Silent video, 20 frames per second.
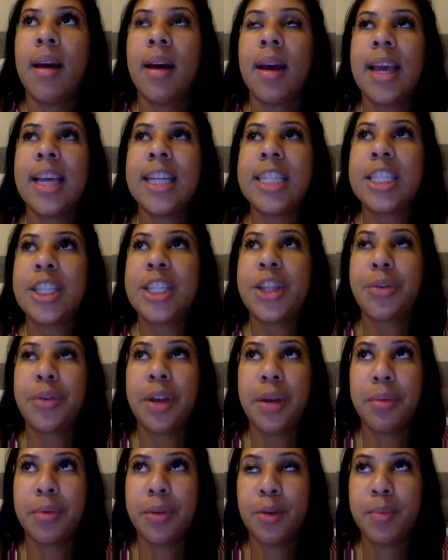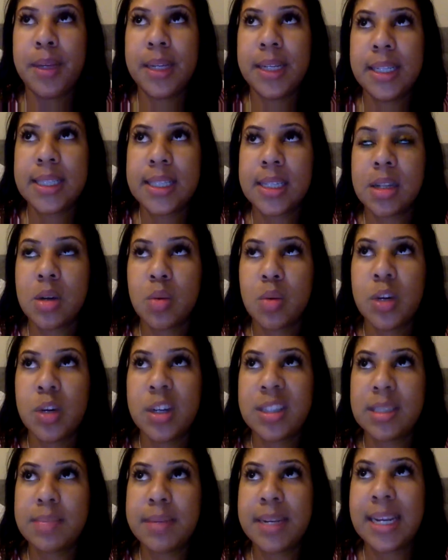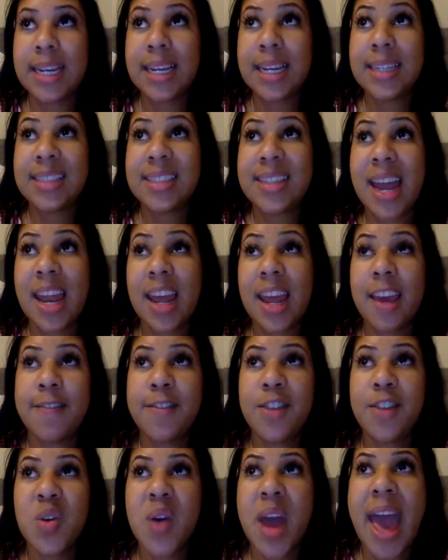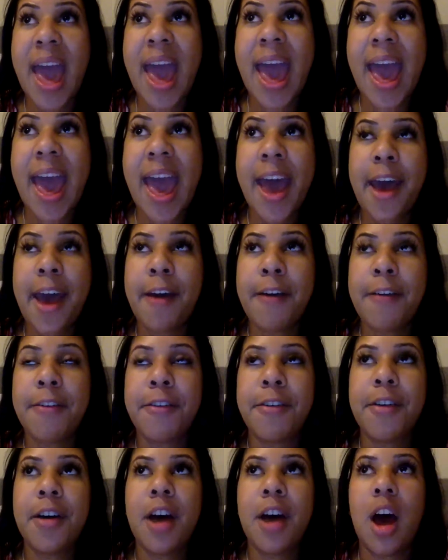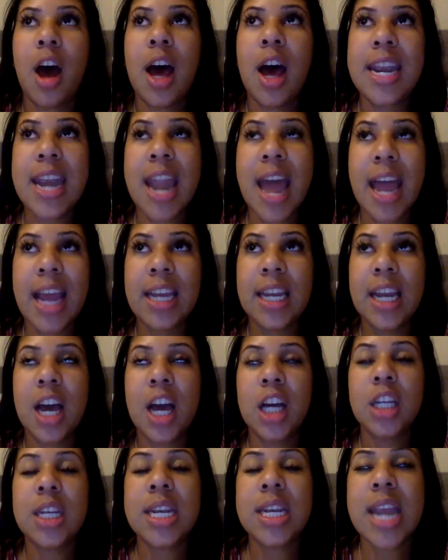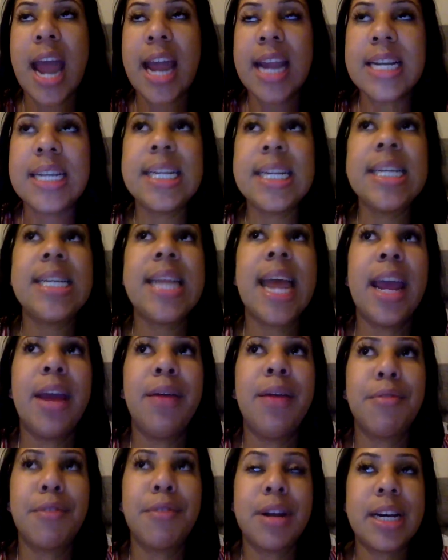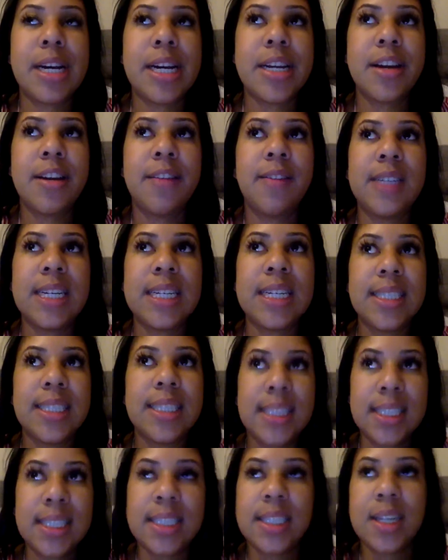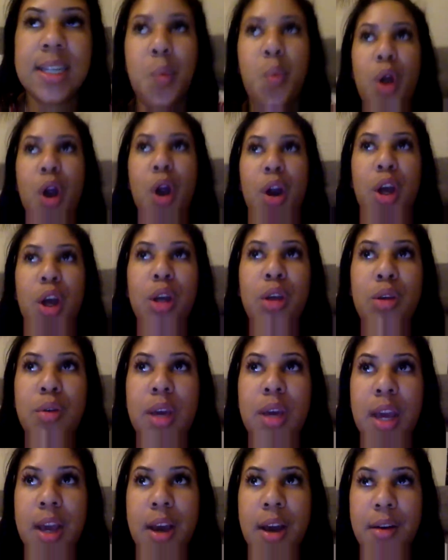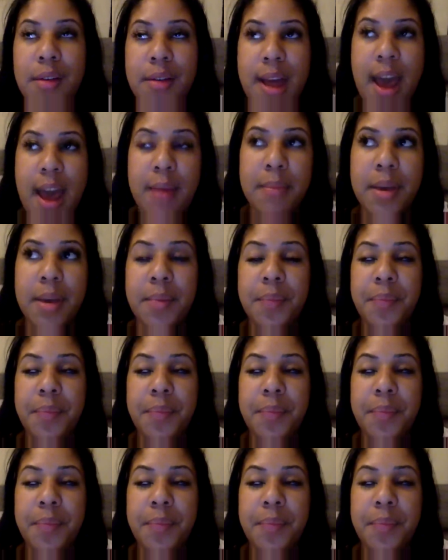it's three rubies, which means that if you have a, nine, a 90 day run of consistent work, you can go diamond.